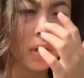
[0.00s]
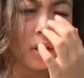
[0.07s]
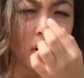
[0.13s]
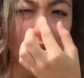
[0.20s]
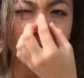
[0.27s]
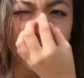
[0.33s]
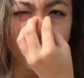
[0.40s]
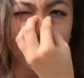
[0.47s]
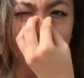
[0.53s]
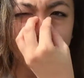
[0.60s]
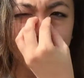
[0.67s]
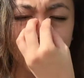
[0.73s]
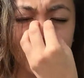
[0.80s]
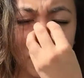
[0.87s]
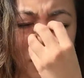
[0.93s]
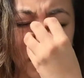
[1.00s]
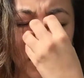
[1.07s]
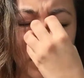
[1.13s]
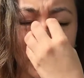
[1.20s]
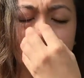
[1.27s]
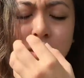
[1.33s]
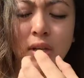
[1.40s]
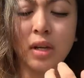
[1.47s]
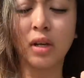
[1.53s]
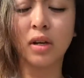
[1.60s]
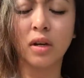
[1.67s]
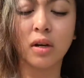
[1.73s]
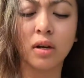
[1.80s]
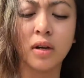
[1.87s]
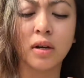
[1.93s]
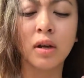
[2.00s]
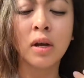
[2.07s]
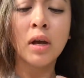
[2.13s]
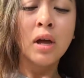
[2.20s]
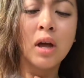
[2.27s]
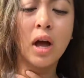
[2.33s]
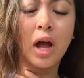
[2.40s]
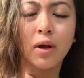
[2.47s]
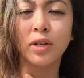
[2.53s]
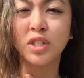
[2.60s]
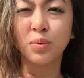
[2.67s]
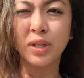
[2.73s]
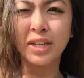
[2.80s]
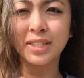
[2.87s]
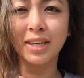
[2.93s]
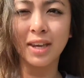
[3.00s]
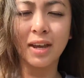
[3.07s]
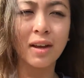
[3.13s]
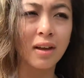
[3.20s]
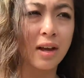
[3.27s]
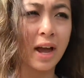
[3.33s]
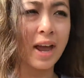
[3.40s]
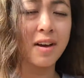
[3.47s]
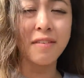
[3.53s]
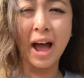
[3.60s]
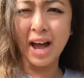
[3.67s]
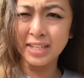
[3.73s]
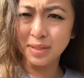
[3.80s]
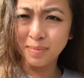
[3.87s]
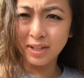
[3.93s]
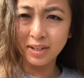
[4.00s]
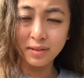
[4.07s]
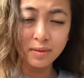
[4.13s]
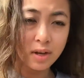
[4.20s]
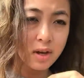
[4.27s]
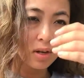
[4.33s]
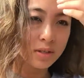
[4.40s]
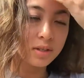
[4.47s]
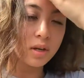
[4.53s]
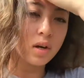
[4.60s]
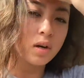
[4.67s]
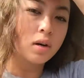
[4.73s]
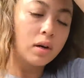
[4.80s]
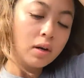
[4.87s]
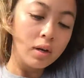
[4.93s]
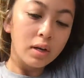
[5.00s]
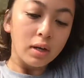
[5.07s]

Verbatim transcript: And like it feels just so congested here and I was wheezing. I have asthma, so